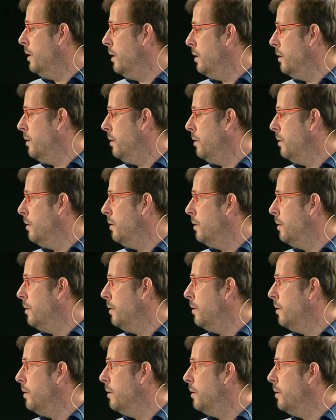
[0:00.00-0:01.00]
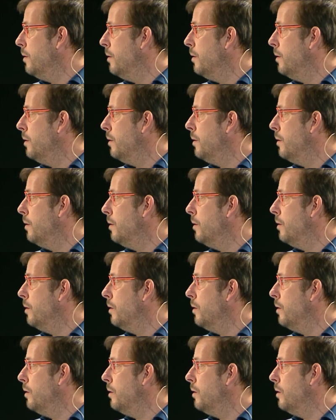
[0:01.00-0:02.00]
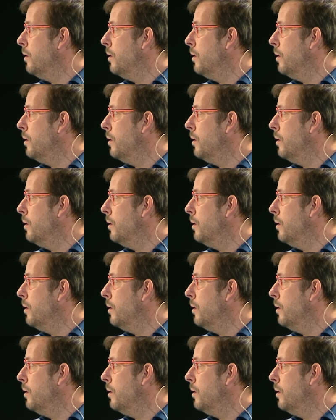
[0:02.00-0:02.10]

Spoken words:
[no speech]